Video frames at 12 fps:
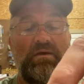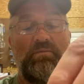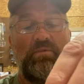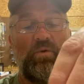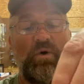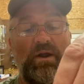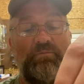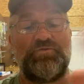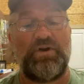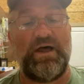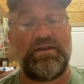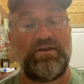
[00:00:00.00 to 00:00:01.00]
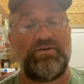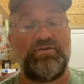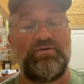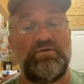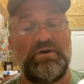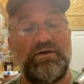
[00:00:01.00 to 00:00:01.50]
what I'm trying to
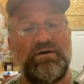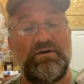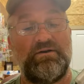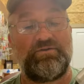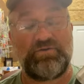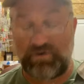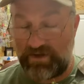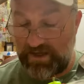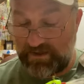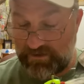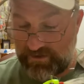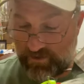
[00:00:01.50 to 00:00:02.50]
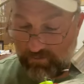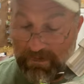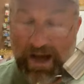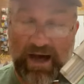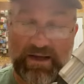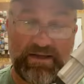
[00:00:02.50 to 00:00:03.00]
do here is create a little
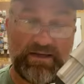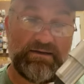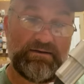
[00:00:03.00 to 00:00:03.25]
body,